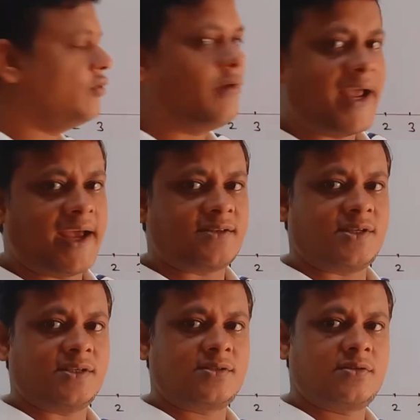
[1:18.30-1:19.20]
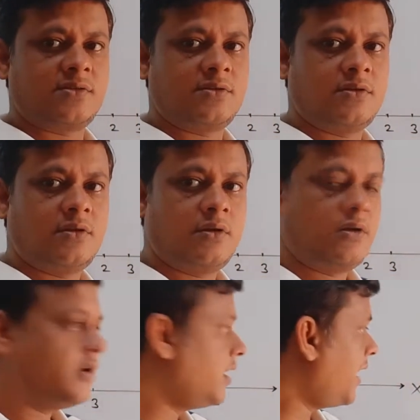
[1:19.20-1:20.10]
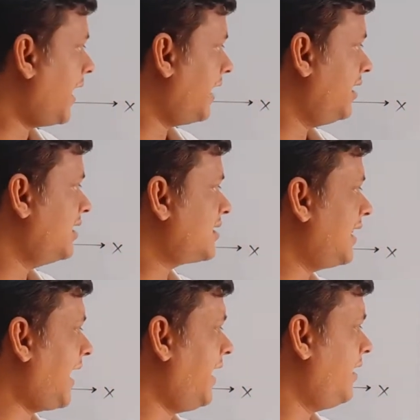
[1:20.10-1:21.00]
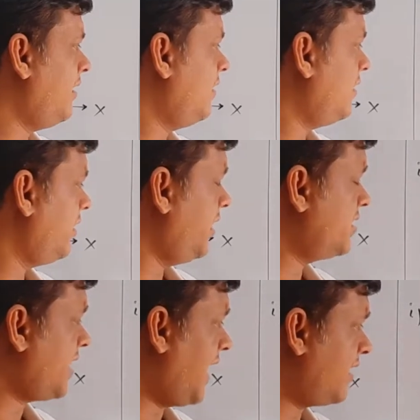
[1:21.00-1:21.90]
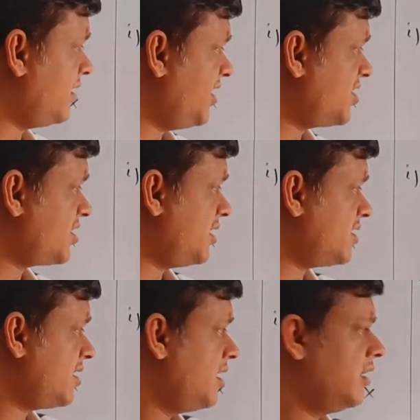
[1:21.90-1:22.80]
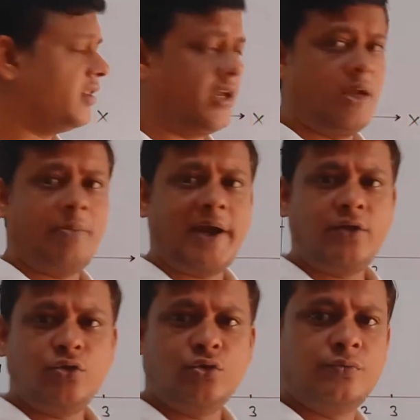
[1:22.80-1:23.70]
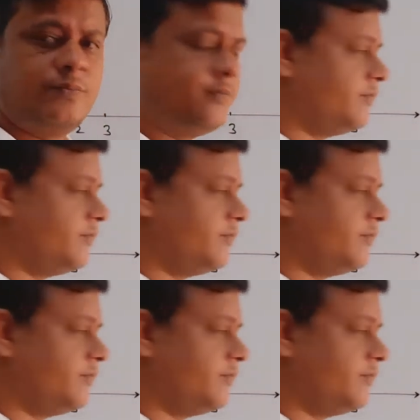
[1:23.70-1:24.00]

y-axis, and this line is at a distance 3 by 2,